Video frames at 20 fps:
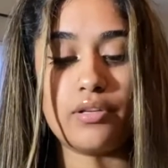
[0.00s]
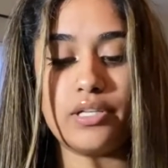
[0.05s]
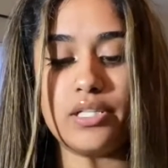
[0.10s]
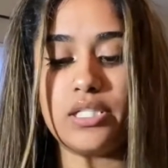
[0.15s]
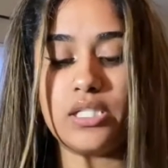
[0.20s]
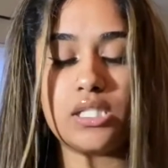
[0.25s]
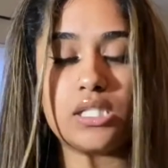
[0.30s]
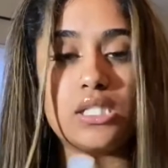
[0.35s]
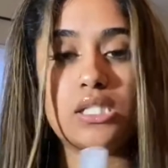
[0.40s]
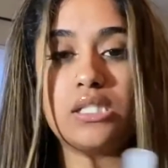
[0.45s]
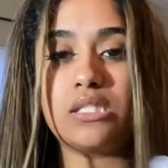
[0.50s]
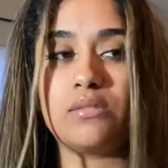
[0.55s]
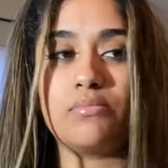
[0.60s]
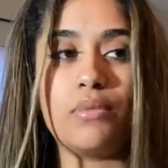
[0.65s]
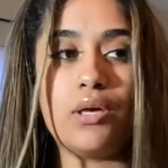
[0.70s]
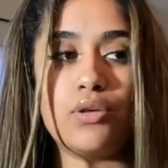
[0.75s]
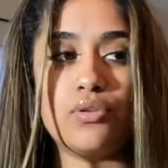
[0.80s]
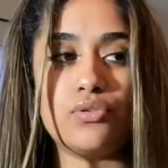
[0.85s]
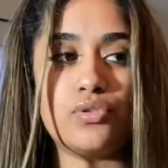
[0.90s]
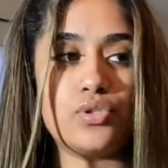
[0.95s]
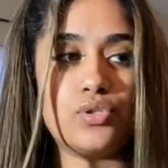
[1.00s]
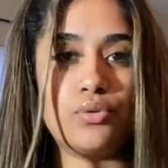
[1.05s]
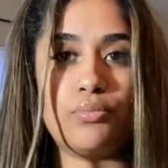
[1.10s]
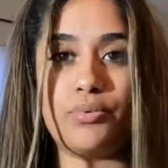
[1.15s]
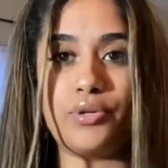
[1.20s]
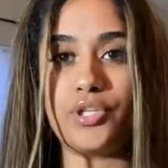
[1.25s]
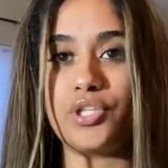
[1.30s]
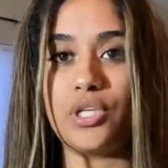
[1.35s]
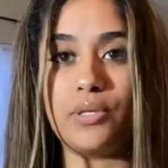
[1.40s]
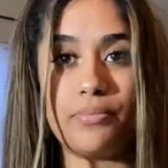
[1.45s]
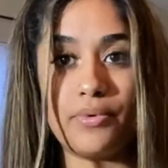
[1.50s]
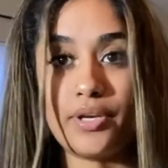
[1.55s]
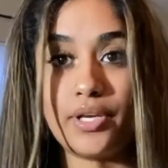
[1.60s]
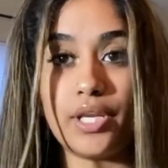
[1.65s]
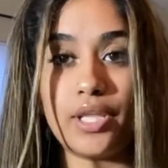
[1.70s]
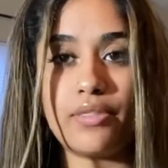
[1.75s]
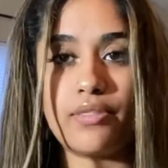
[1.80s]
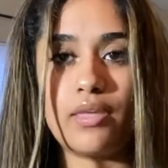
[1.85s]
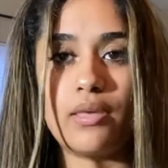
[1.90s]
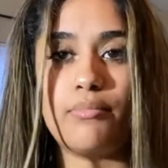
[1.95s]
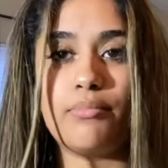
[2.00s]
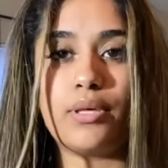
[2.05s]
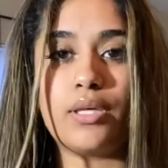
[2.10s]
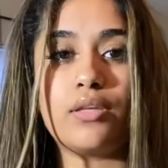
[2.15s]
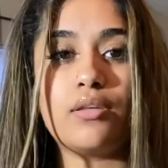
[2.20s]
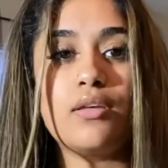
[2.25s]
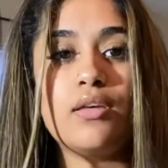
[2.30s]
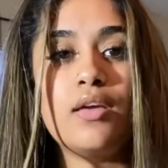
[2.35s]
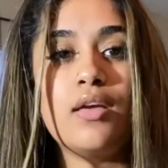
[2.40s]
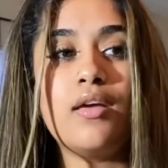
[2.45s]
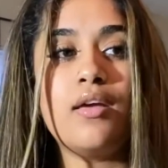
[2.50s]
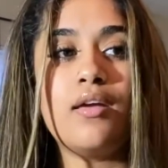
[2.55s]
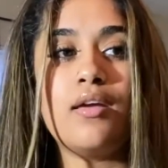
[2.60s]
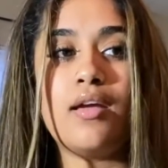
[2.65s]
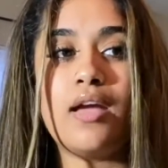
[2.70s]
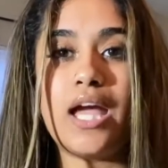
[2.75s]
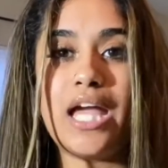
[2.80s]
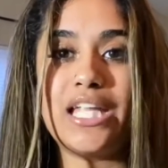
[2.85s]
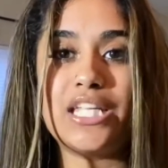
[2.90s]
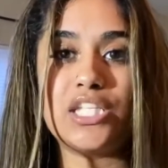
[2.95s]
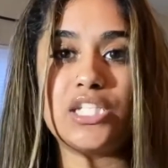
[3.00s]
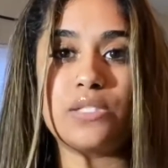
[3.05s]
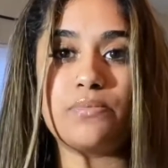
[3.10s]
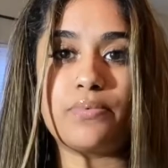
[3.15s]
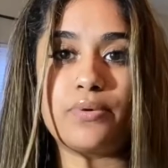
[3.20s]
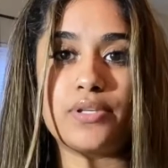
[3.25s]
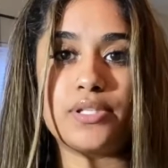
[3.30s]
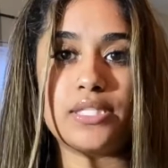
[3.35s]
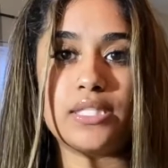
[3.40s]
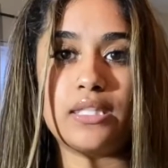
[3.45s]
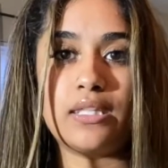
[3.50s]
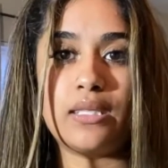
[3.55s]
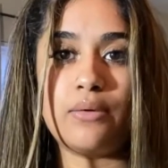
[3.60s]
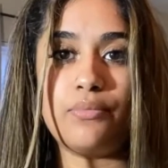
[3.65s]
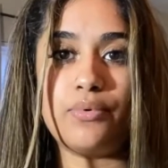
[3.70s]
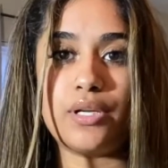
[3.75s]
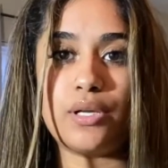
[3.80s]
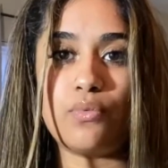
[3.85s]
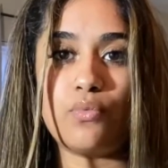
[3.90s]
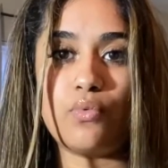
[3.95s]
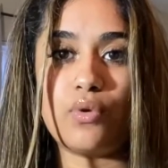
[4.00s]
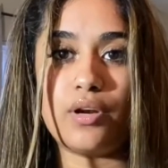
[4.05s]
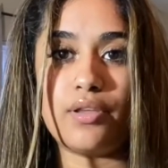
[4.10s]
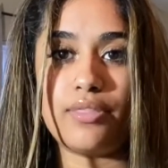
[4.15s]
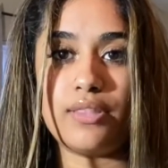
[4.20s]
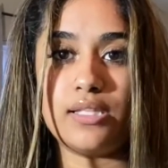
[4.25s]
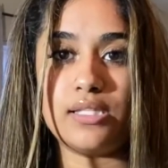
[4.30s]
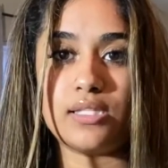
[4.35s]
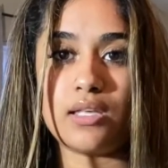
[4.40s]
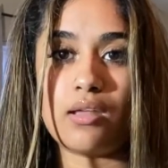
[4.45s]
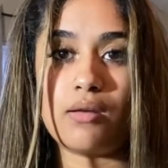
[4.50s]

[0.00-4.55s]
It doesn't smell super cheap or anything, but I just personally wouldn't wear this on